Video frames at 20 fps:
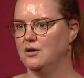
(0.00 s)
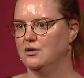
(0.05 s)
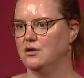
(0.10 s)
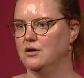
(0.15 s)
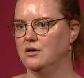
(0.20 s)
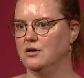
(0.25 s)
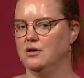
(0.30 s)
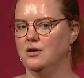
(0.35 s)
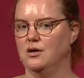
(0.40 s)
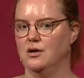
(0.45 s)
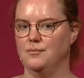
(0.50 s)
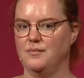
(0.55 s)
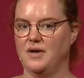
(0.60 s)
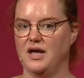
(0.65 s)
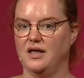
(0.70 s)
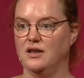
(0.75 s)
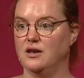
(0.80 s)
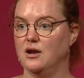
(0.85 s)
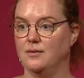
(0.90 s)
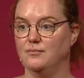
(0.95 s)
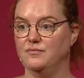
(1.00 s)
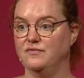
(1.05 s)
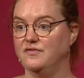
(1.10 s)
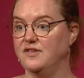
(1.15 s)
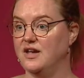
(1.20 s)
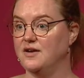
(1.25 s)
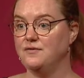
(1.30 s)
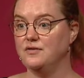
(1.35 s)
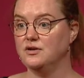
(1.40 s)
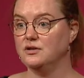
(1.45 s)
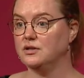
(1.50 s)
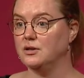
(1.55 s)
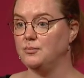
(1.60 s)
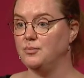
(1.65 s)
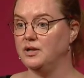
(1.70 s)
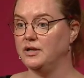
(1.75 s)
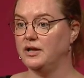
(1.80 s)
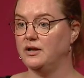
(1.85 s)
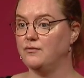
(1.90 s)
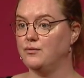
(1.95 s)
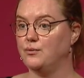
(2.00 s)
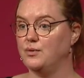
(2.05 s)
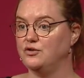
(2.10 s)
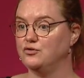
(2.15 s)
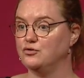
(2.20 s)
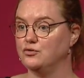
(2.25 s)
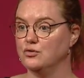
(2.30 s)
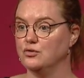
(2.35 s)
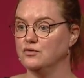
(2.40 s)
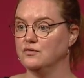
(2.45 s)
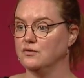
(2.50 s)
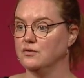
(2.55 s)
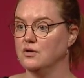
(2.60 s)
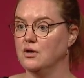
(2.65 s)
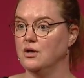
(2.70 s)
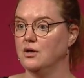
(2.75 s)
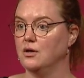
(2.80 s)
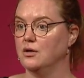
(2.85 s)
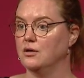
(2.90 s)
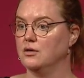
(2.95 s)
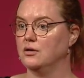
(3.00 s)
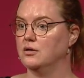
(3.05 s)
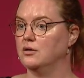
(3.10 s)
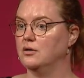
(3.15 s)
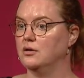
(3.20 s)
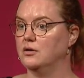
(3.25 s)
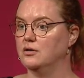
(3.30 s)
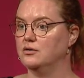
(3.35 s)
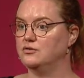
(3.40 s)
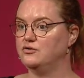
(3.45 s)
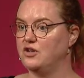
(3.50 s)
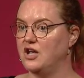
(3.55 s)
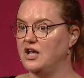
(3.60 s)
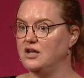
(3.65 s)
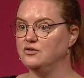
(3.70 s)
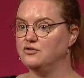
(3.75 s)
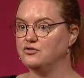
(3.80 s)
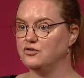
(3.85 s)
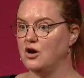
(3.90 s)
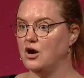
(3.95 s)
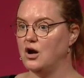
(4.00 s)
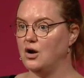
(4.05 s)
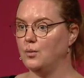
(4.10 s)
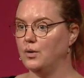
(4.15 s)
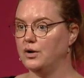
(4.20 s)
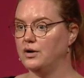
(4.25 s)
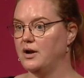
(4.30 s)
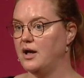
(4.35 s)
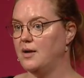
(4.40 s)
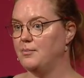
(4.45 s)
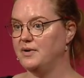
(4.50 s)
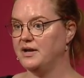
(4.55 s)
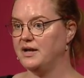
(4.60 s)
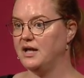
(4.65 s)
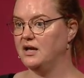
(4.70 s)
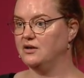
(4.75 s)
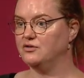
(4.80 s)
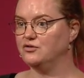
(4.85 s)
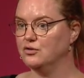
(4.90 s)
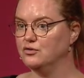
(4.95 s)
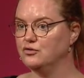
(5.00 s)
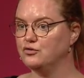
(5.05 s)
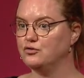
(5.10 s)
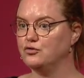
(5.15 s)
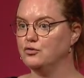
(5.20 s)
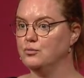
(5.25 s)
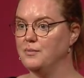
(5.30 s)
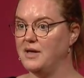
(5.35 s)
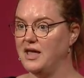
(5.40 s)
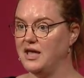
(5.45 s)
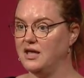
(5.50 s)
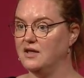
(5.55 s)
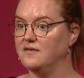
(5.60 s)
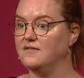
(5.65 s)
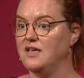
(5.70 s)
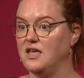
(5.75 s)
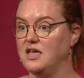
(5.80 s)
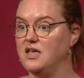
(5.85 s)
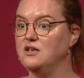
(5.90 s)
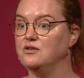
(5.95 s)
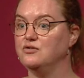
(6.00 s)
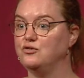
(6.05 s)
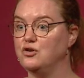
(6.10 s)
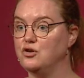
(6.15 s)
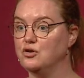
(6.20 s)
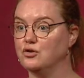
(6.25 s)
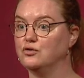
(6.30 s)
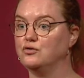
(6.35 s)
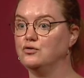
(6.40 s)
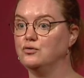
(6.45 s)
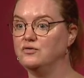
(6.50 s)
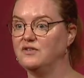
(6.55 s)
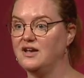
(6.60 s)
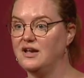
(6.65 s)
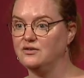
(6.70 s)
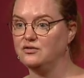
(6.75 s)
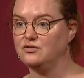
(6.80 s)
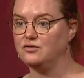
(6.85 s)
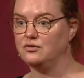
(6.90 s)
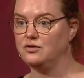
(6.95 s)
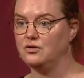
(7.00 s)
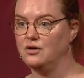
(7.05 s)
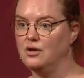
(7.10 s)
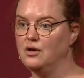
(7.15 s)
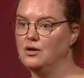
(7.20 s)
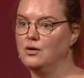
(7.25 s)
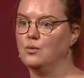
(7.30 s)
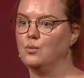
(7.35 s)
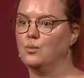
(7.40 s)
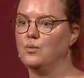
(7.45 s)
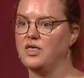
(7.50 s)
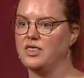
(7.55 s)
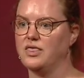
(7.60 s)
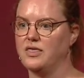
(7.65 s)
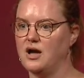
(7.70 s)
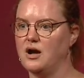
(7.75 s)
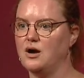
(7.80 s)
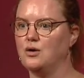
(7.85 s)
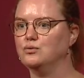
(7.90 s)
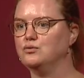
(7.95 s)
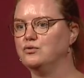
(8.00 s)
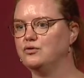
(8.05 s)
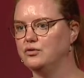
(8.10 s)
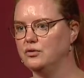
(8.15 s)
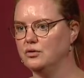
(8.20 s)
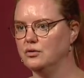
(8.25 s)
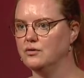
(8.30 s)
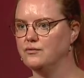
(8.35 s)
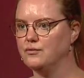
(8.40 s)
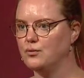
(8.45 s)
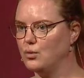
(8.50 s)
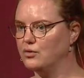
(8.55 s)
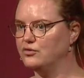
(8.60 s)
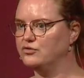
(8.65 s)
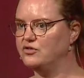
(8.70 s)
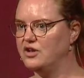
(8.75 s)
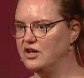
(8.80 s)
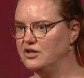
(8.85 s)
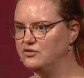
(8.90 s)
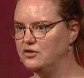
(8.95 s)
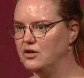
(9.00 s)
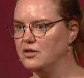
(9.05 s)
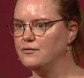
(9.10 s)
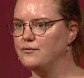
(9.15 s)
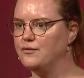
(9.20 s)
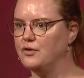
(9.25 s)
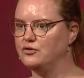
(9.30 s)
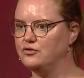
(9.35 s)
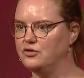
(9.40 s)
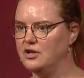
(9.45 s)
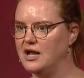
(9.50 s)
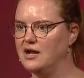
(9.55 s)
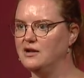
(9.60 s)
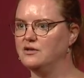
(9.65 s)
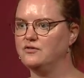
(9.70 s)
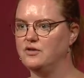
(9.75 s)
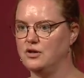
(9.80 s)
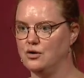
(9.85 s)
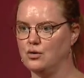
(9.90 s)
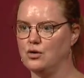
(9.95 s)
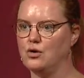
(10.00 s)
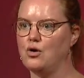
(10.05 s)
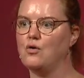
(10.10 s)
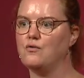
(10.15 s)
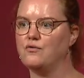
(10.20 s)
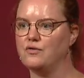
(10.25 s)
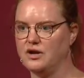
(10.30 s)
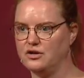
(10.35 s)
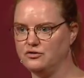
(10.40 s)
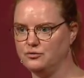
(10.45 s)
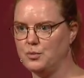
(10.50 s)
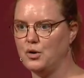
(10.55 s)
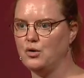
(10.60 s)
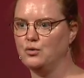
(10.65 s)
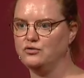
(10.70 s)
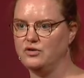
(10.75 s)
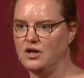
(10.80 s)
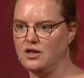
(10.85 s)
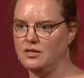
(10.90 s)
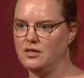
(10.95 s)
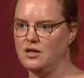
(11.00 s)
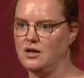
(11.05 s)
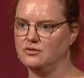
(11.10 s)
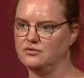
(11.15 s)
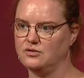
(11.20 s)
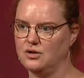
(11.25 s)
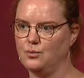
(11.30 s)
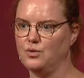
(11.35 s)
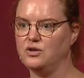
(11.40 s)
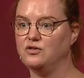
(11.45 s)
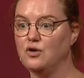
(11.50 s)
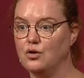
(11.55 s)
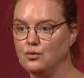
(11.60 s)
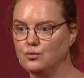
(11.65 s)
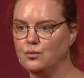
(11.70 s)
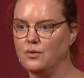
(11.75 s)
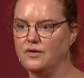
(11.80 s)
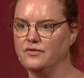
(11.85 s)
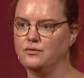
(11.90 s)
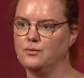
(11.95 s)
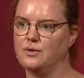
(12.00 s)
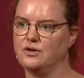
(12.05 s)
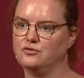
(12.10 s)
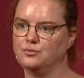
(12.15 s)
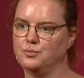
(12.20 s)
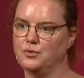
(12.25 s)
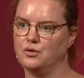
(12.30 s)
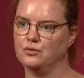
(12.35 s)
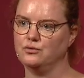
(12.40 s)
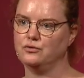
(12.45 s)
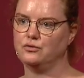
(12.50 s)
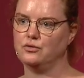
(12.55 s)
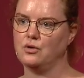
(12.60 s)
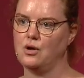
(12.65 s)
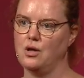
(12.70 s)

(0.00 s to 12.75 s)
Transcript: Um, and I definitely believe we should Uh, change our applications to make it easier to test without, of course, changing the functionality or overexposing things that we don't want to expose.